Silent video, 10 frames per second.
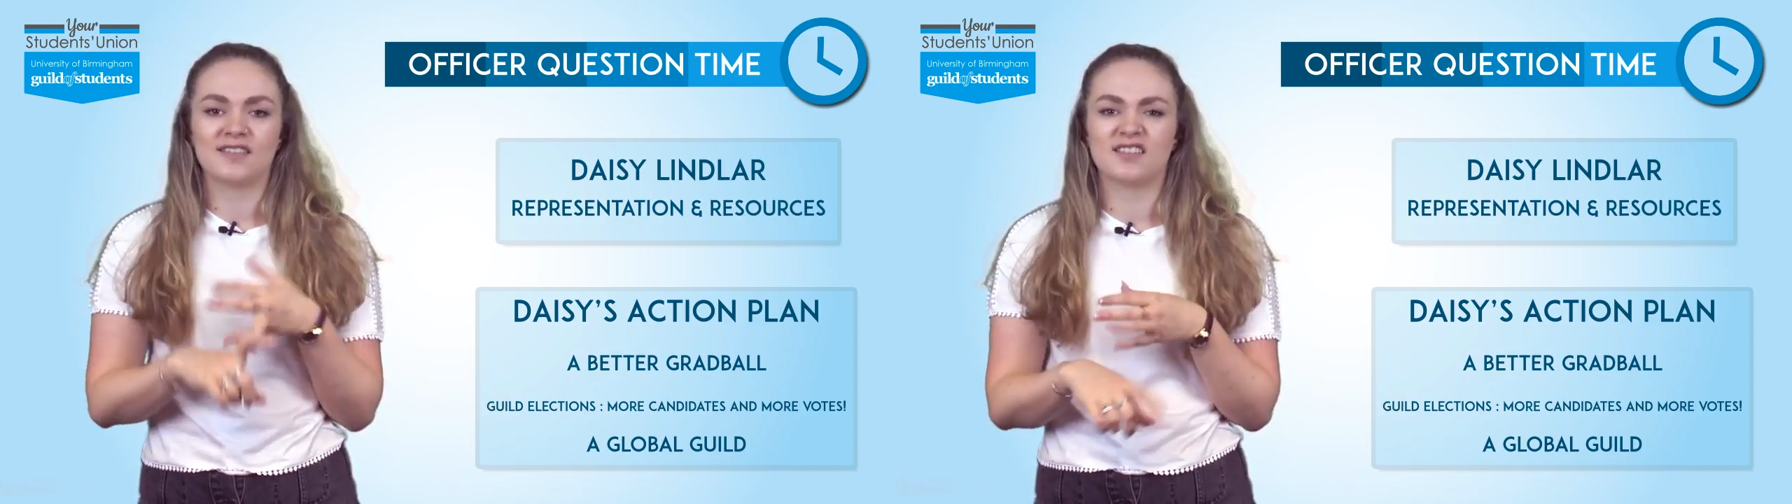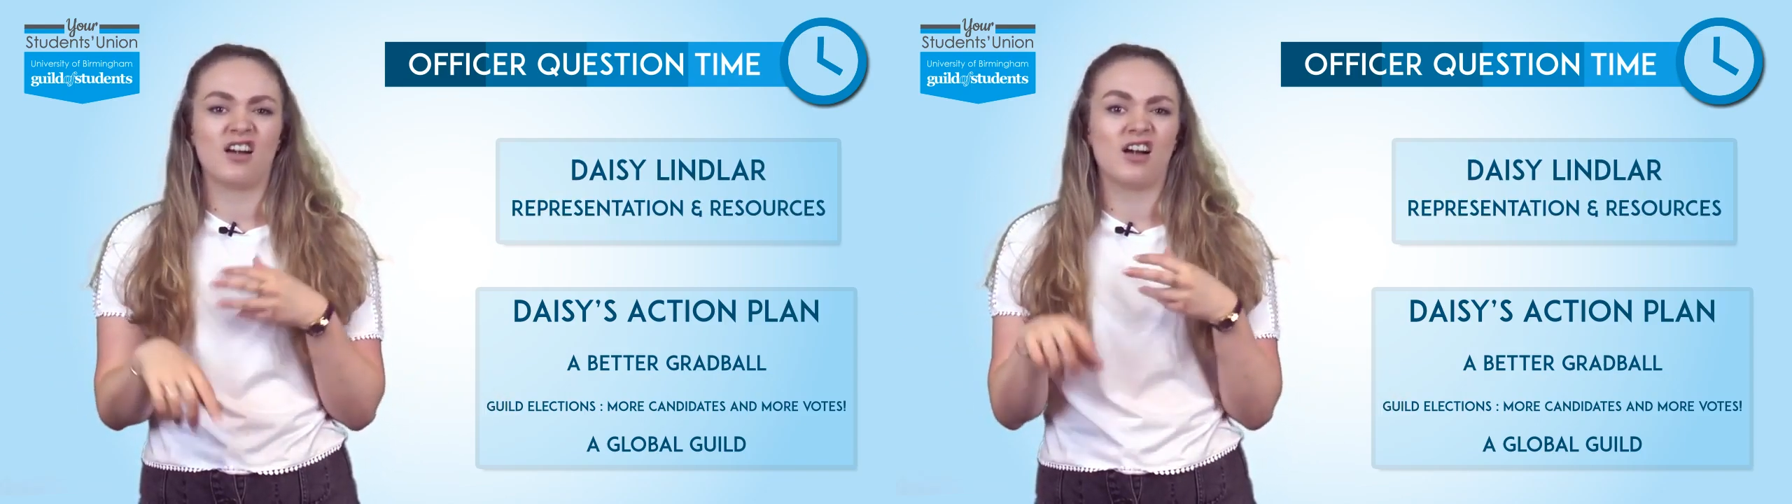
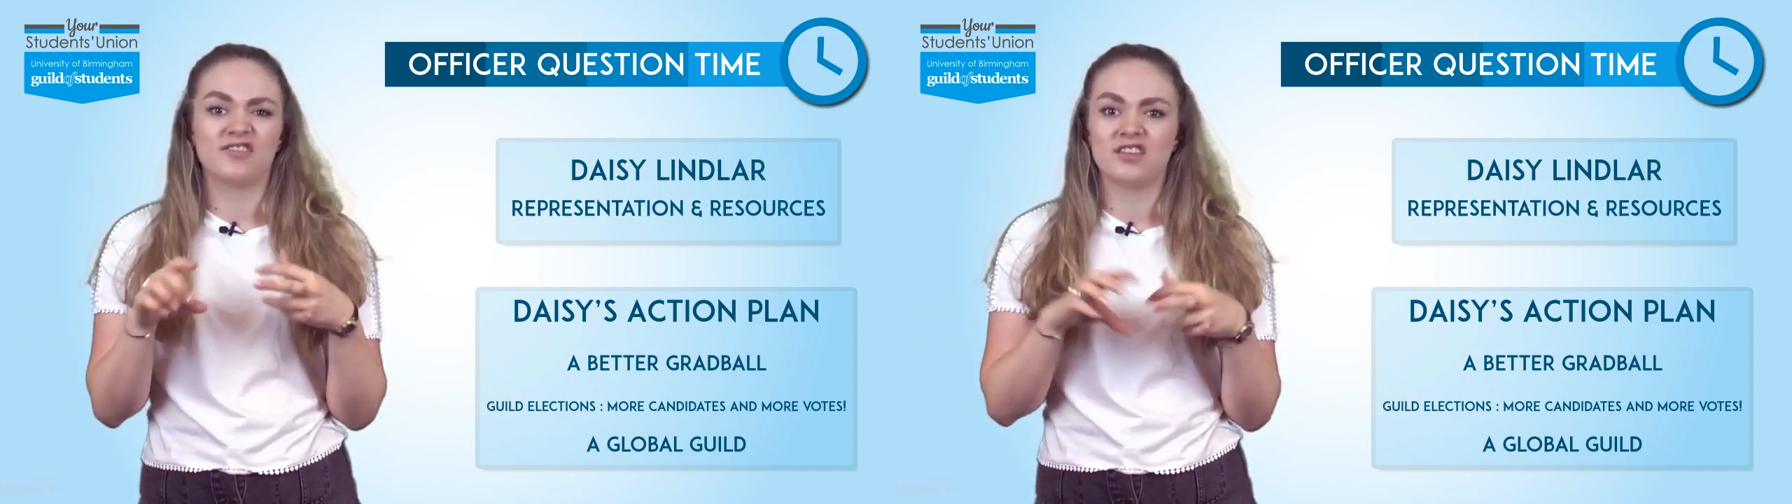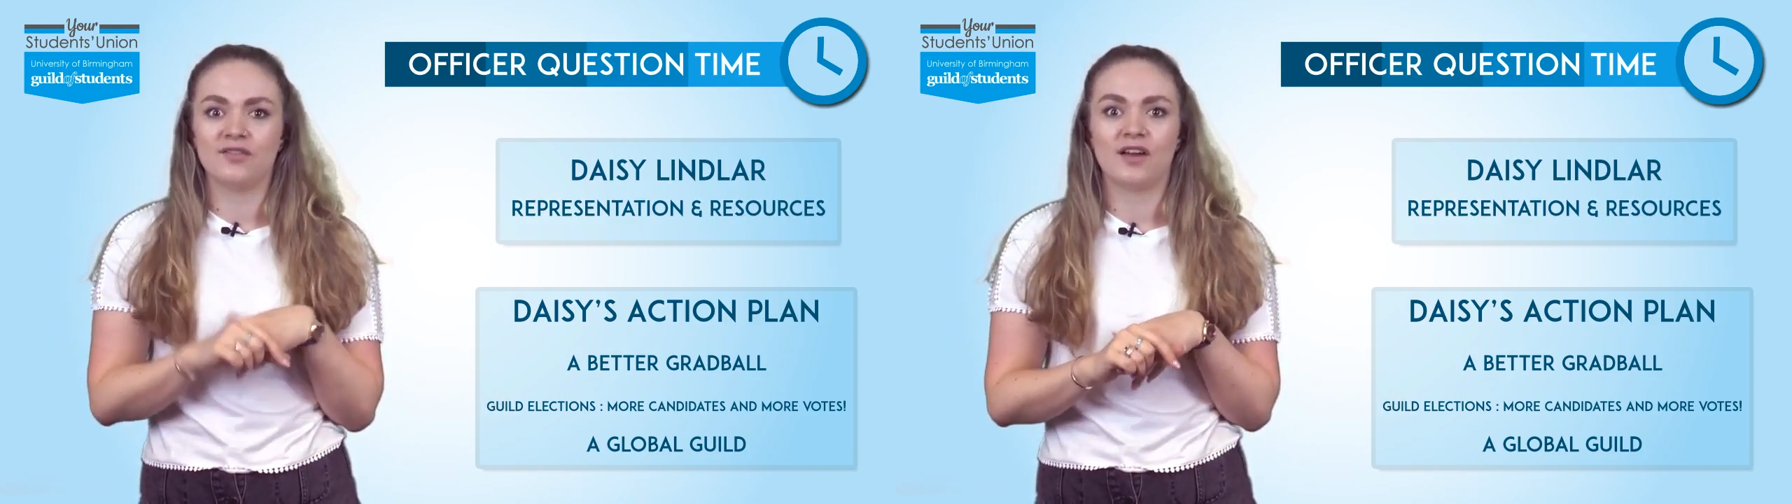staff
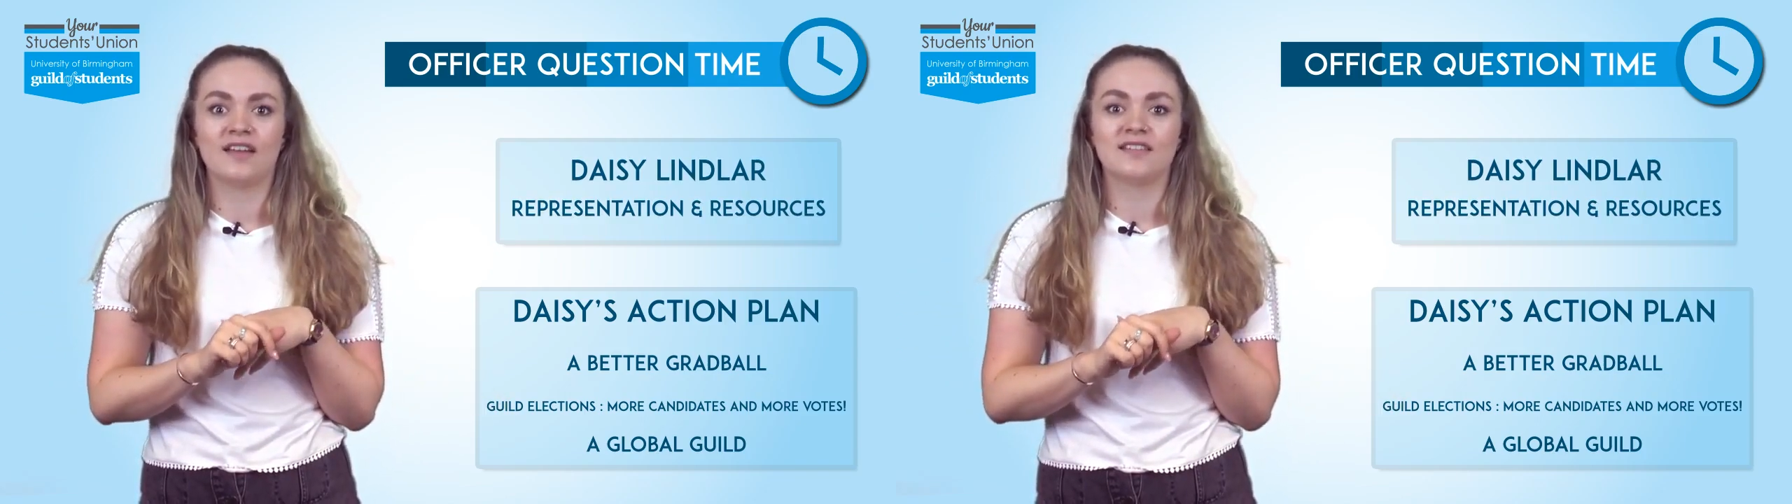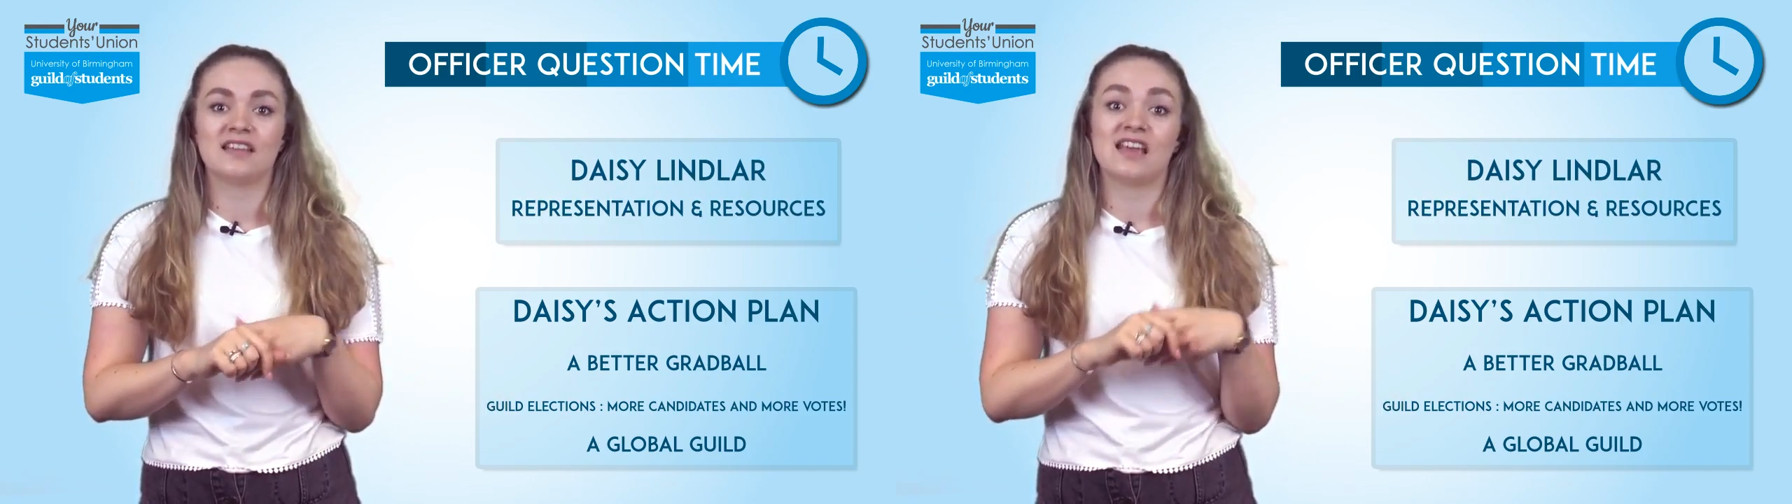and
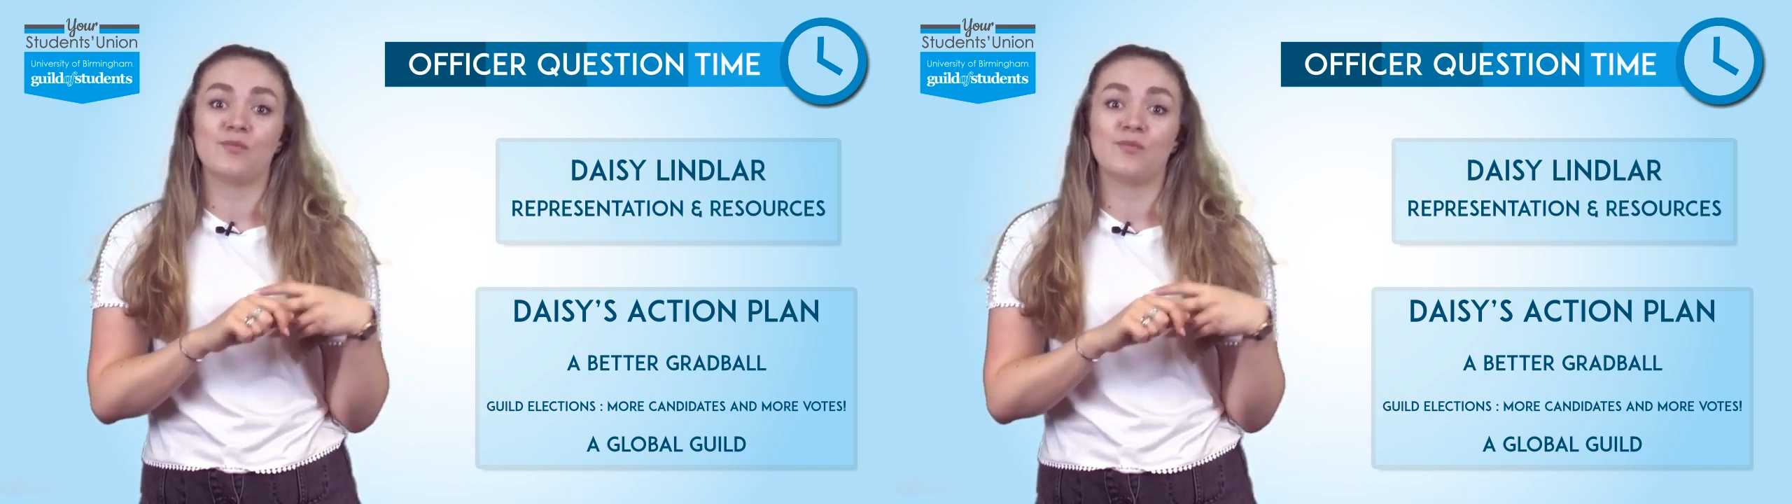university,